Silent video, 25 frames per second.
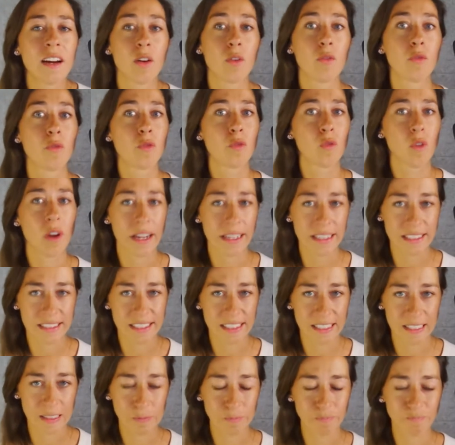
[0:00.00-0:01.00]

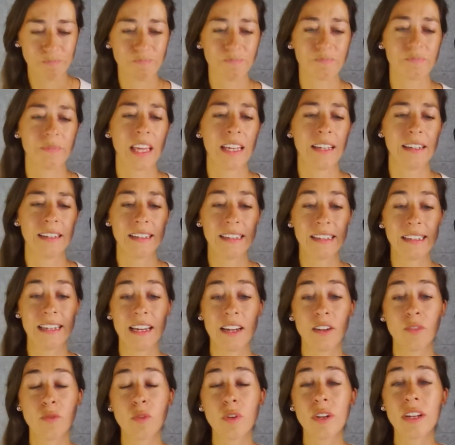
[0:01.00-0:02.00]
writing, in
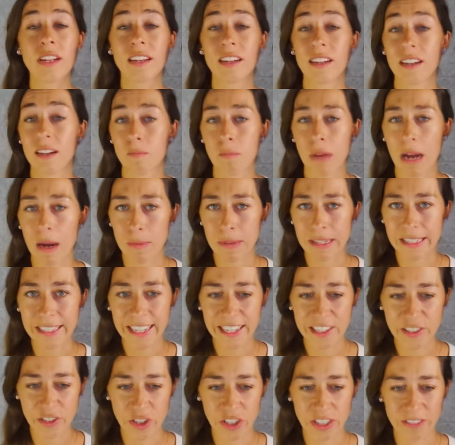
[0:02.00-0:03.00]
every
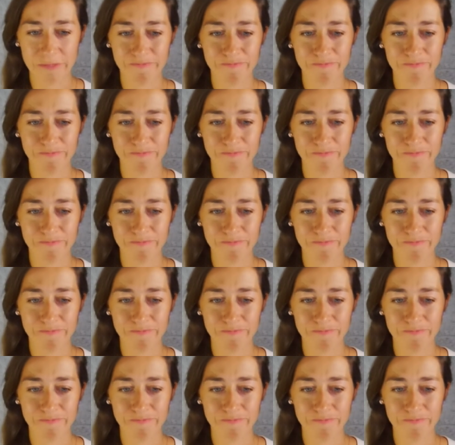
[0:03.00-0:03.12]
publication.